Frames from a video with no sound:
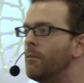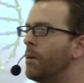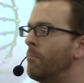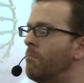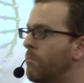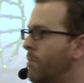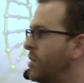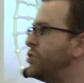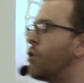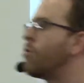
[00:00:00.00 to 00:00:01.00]
But
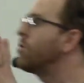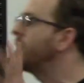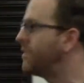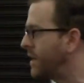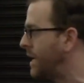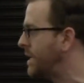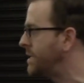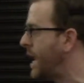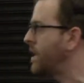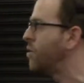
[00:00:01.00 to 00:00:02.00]
majority of the kids
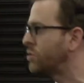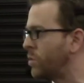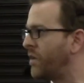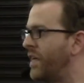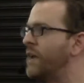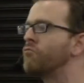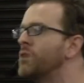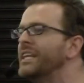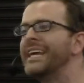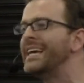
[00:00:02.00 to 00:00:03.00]
diagnosed with it, it
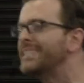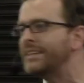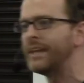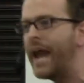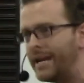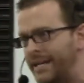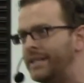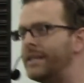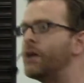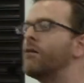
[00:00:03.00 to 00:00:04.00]
really isn't
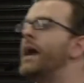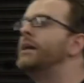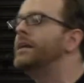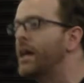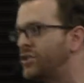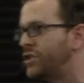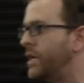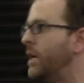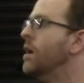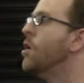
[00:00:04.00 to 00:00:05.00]
ADD or
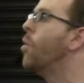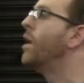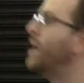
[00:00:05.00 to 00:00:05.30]
ADHD. What